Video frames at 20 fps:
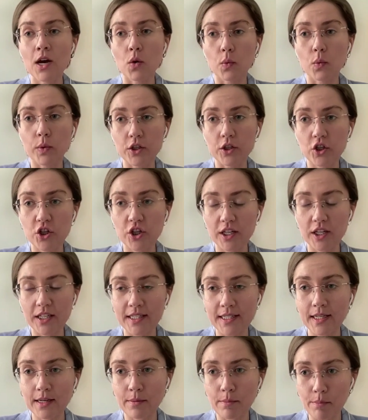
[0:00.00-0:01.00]
which
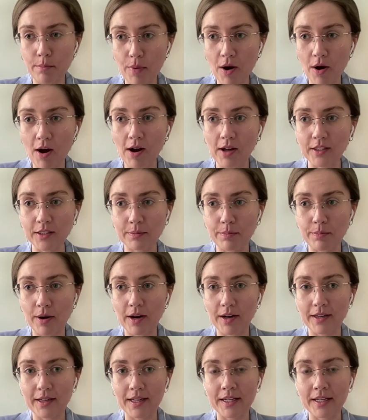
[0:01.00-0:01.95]
is compiled by